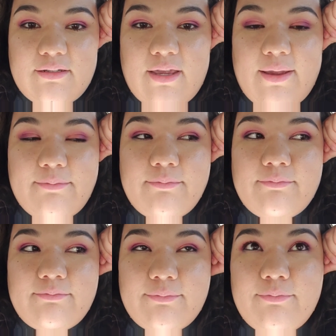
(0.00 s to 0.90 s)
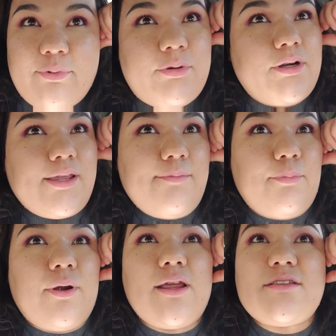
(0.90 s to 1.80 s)
I'm pretty
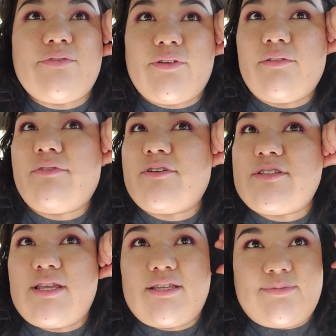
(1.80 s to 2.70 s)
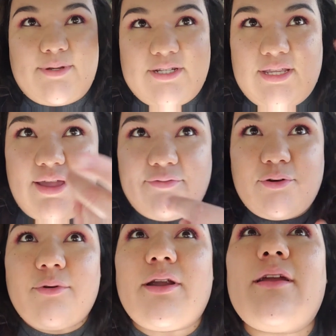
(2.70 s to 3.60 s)
impressed for the first day, especially
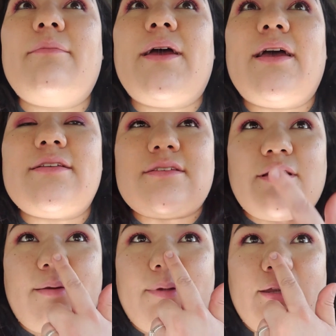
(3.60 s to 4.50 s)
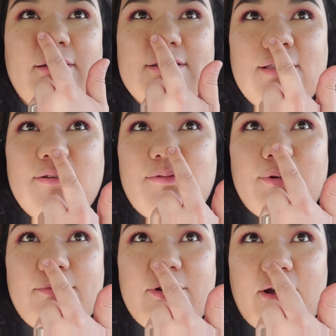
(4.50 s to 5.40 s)
after wearing a mask. I mean, it's a little
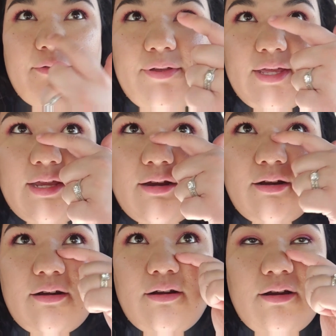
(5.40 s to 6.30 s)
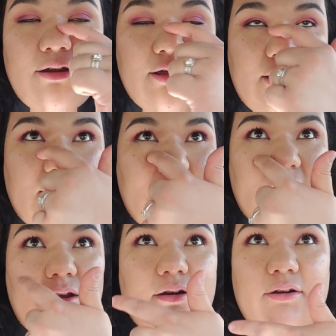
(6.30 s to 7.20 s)
rubbed off here,
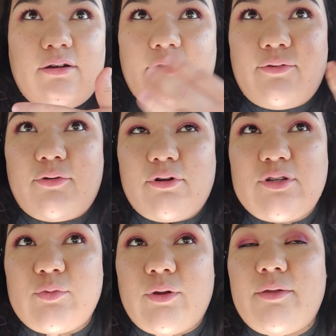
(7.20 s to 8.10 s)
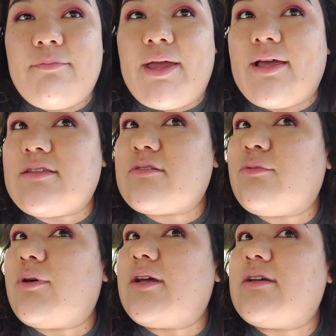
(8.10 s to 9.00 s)
of course, where the mask
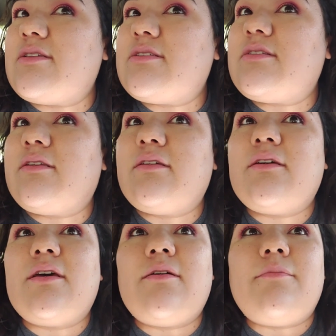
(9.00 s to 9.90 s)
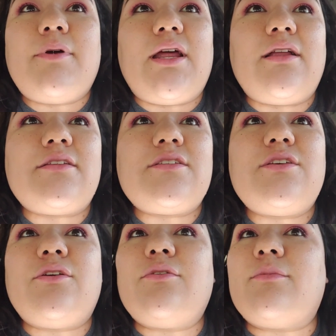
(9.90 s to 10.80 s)
was, but not
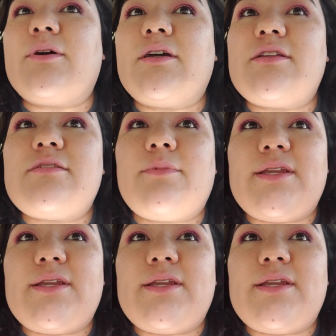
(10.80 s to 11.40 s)
too much.